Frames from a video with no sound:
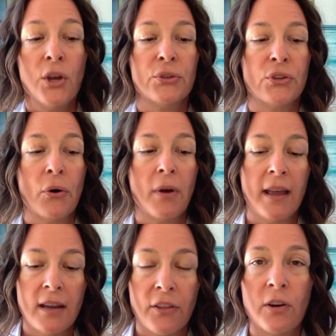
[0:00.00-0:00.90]
So
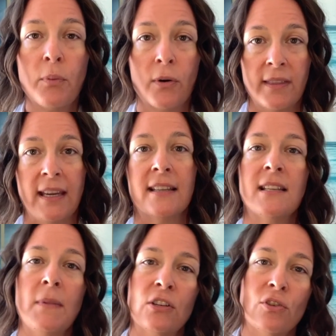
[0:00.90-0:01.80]
another important thing is
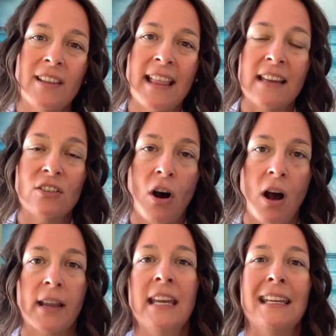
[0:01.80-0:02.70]
to make sure that that
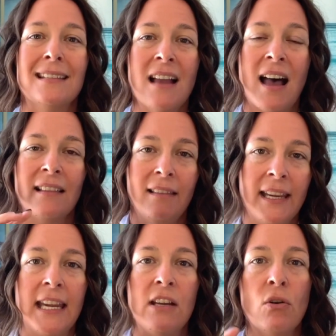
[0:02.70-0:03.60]
dog is not
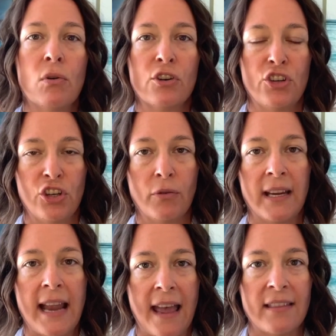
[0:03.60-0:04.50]
licking or
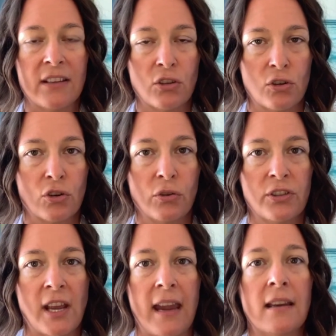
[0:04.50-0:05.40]
chewing at that surgical
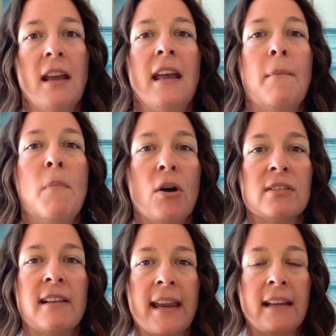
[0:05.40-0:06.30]
site.
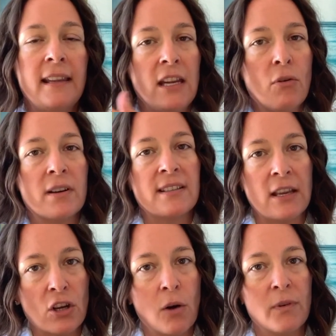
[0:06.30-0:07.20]
Most likely you are
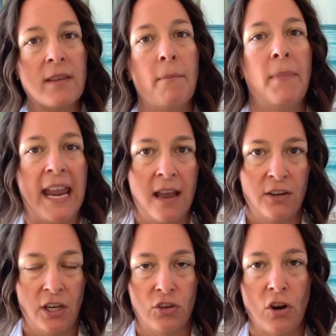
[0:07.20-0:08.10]
sent home with a
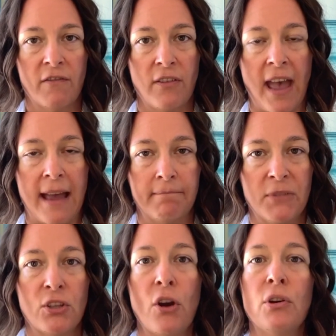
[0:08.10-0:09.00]
bandage over
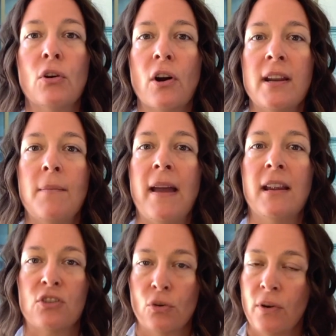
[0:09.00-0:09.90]
that. So you're going to
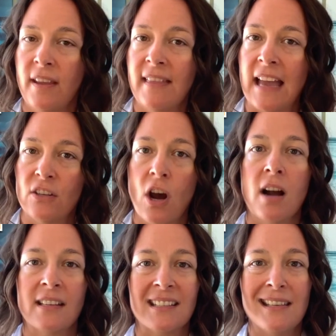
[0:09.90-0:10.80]
make sure that that
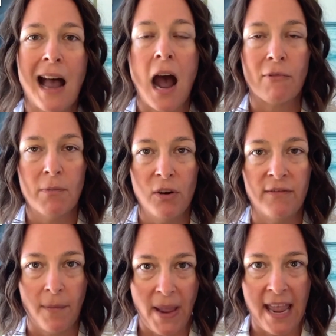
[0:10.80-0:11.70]
dog does not
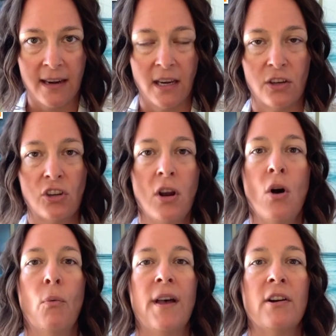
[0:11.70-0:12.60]
remove the bandage,
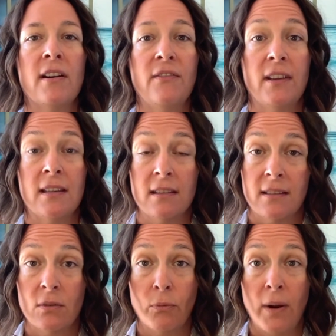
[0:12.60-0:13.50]
whether if
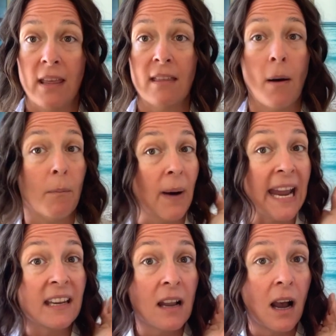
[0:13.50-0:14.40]
it's with a
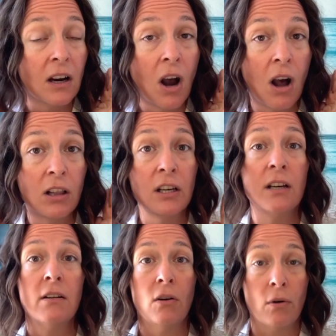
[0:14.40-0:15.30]
bite knot
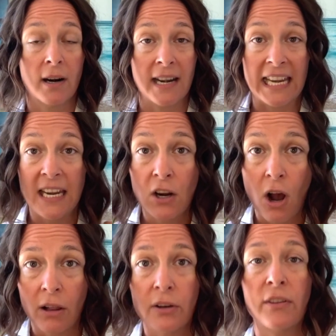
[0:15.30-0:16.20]
collar or an
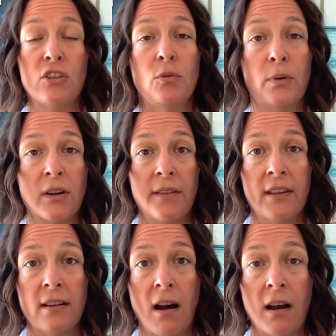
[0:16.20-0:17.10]
e-collar that you put on
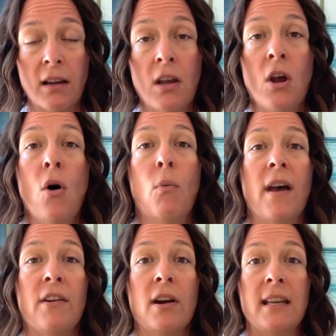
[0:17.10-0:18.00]
the dog,
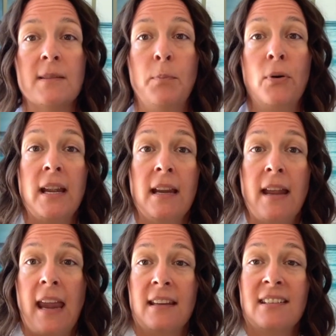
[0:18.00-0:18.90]
whether it's putting
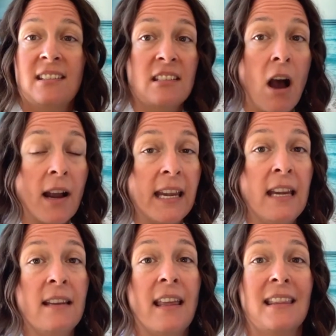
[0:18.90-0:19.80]
a
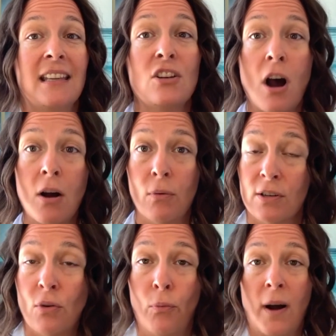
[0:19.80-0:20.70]
stocking that the dog
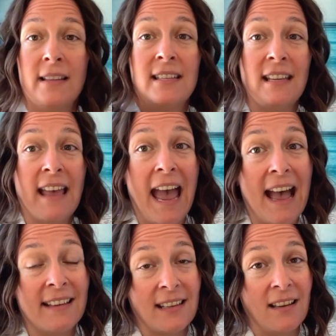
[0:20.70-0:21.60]
wears, a onesie that
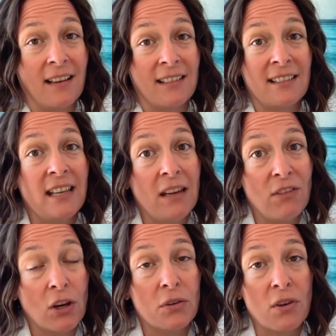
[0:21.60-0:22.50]
has a
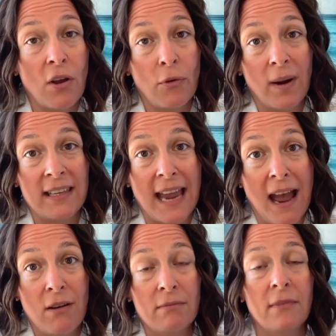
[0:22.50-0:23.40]
sleeve that goes all the way
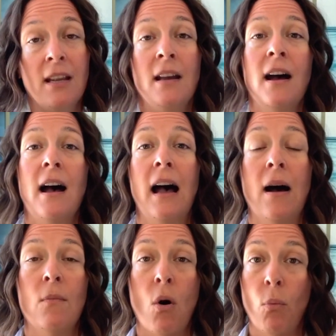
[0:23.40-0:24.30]
down,
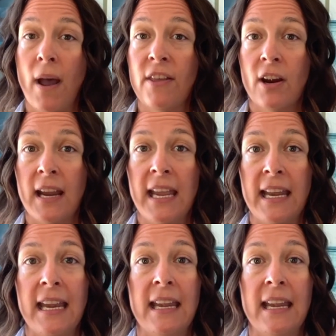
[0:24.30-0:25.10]
whether it